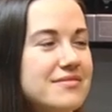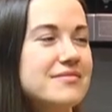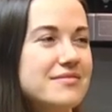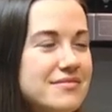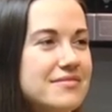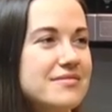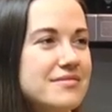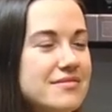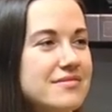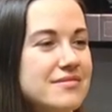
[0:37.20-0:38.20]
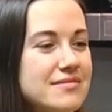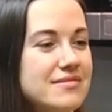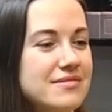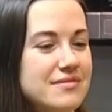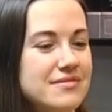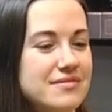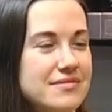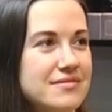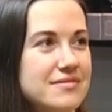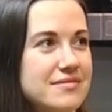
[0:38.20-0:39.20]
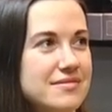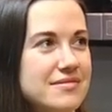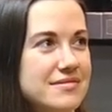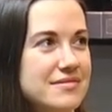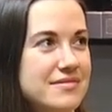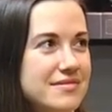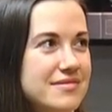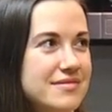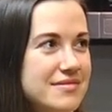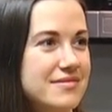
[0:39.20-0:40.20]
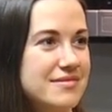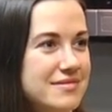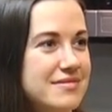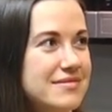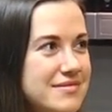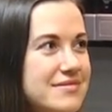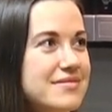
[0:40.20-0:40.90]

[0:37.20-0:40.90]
[no speech]